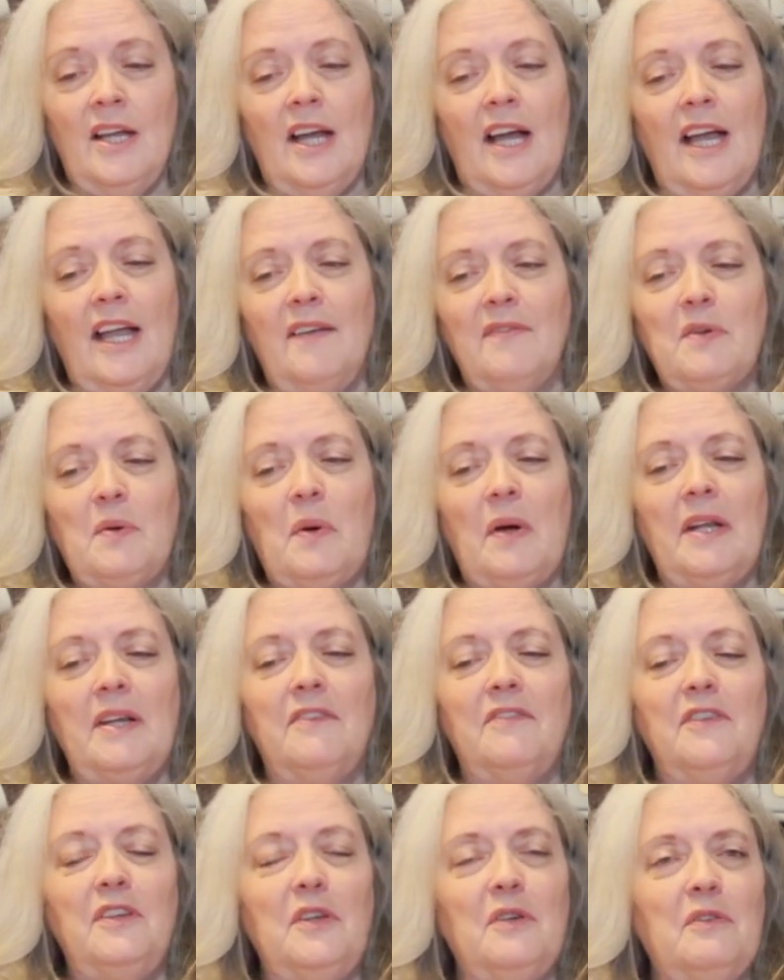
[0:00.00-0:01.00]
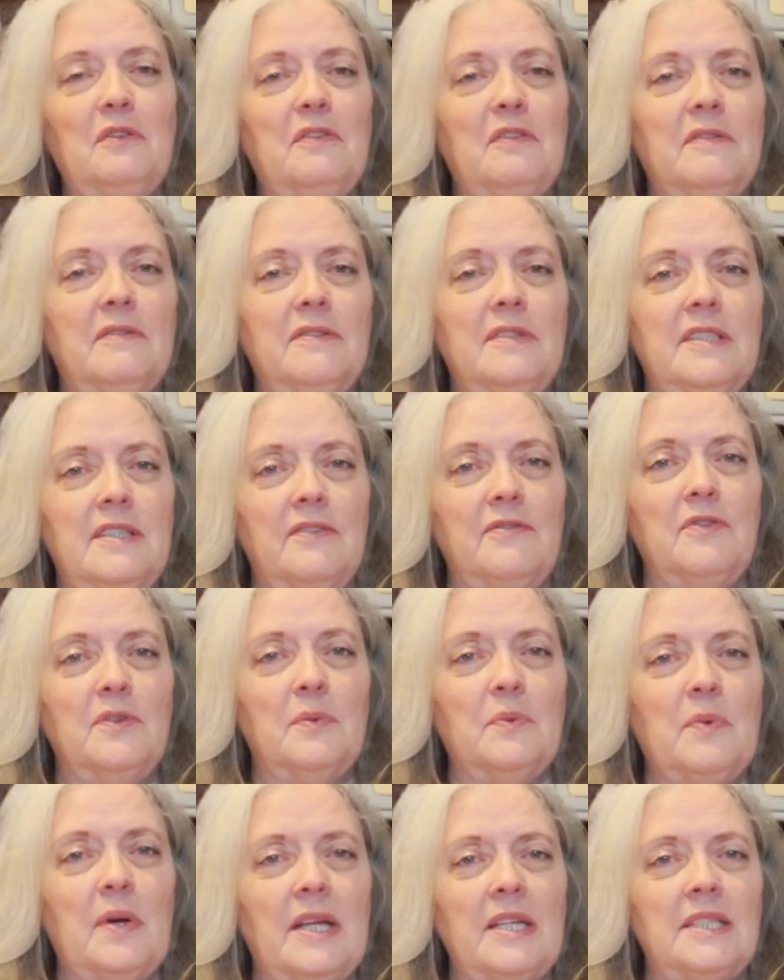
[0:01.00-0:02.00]
I have quite a few
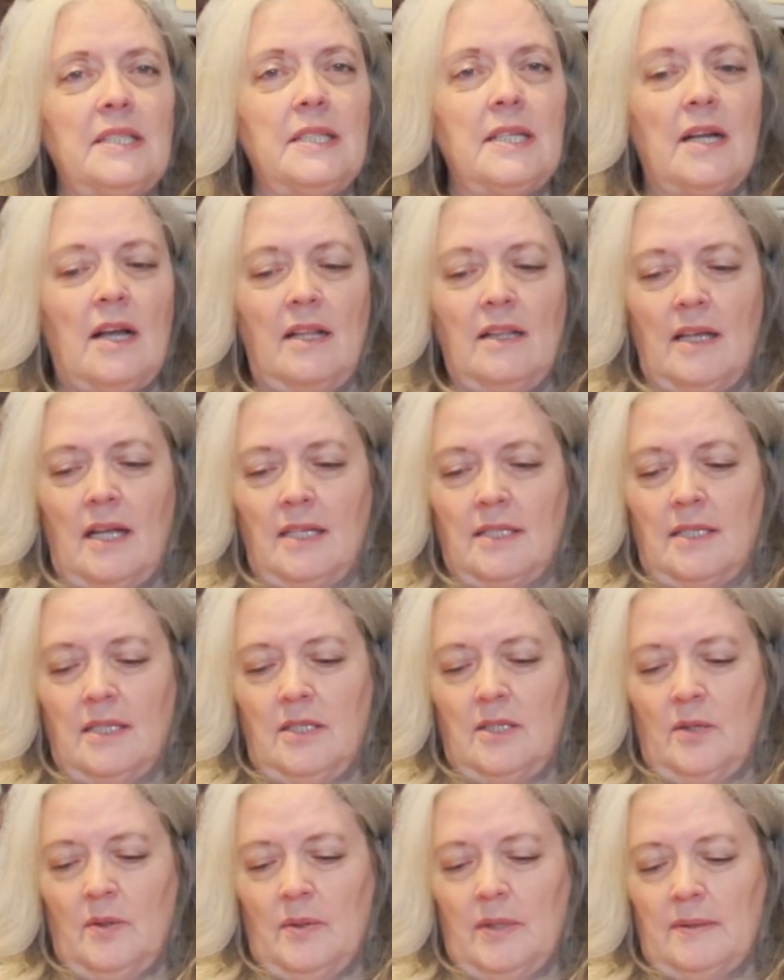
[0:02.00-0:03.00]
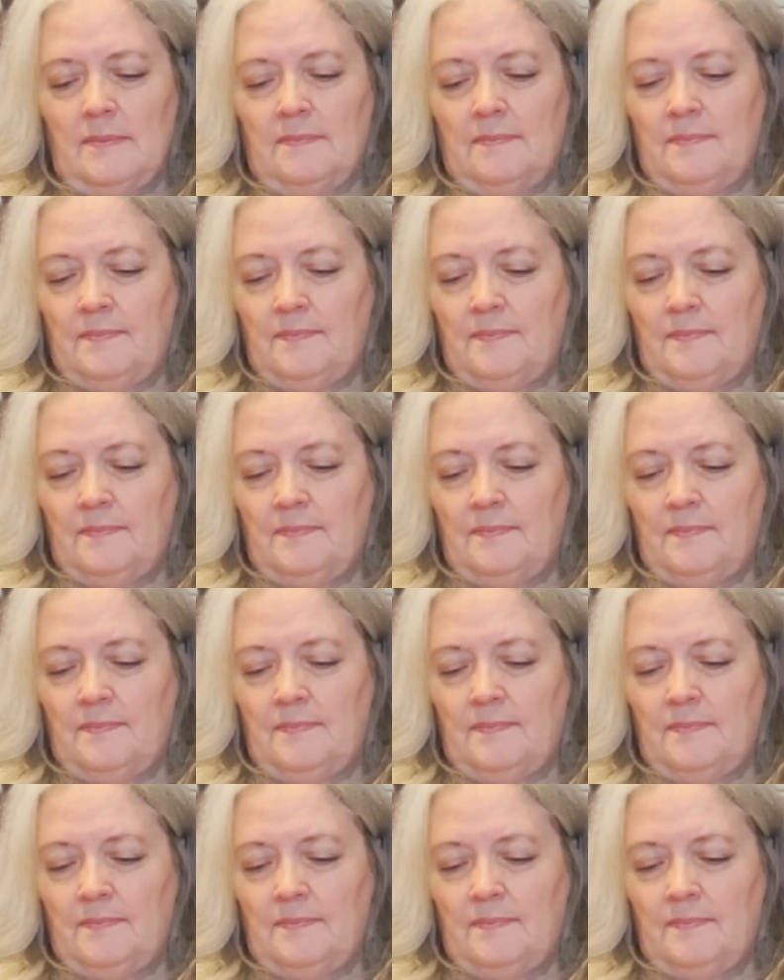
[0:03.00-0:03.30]
different ways that I like to do it.